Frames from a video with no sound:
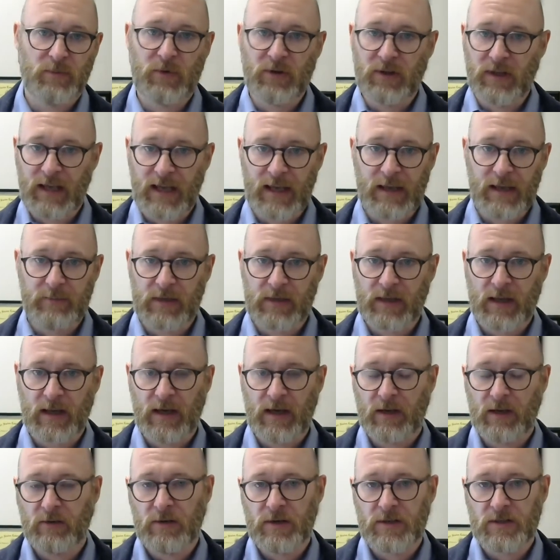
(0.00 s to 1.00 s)
claim in
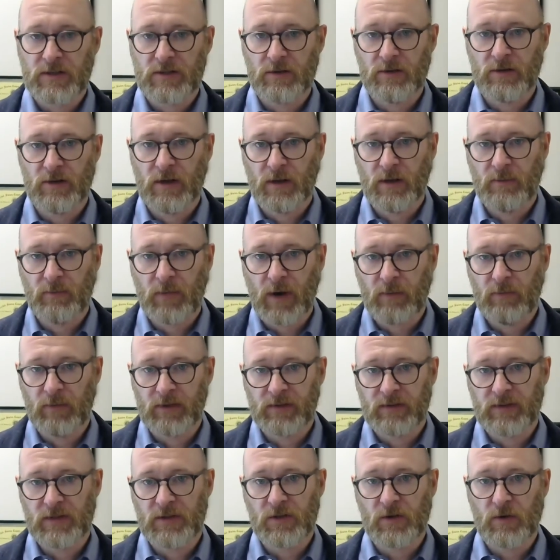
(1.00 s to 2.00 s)
Congress or in the
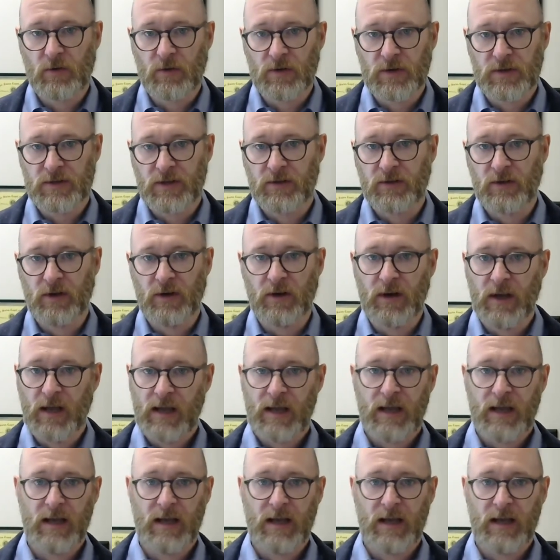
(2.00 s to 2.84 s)
public discourse that they're